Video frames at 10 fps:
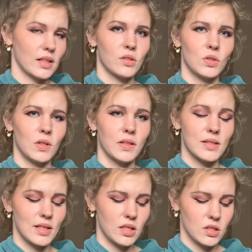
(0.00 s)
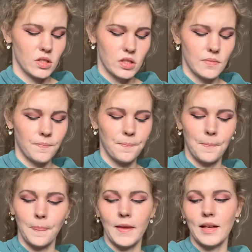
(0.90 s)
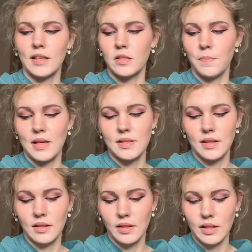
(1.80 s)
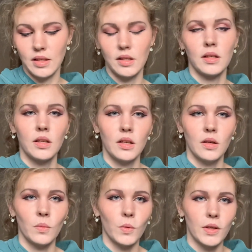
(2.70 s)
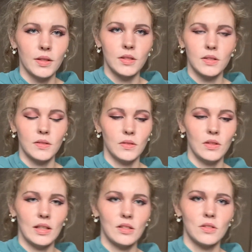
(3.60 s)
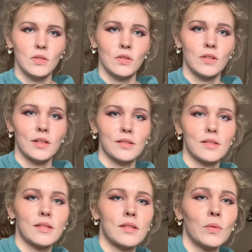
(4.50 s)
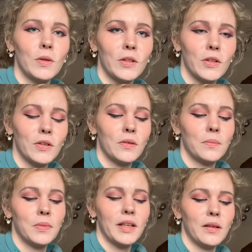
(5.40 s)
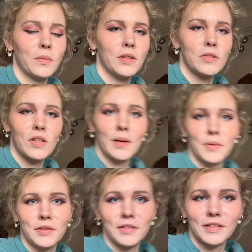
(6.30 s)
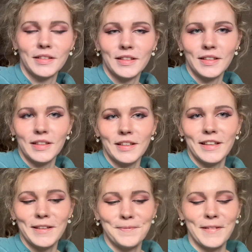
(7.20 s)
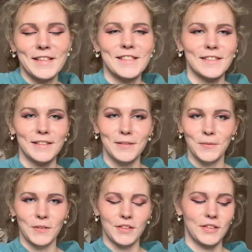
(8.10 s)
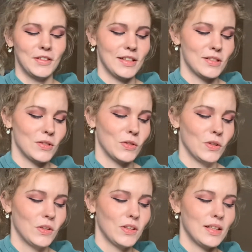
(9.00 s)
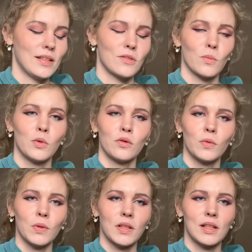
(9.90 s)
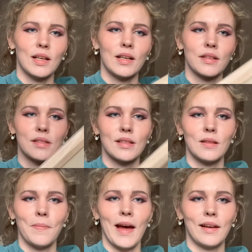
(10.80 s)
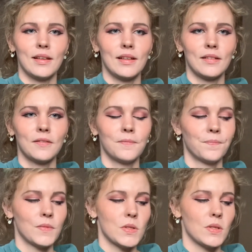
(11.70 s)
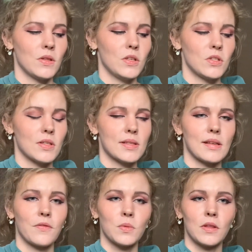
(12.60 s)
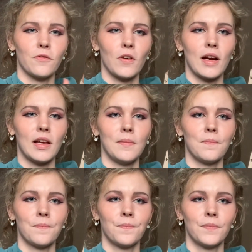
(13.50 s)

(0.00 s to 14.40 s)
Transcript: I think, $2 each. And basically what you need to do, that's Willow playing with the tripod, and basically what you need to do is remove all the glass and the backing so that you're just left with the frame,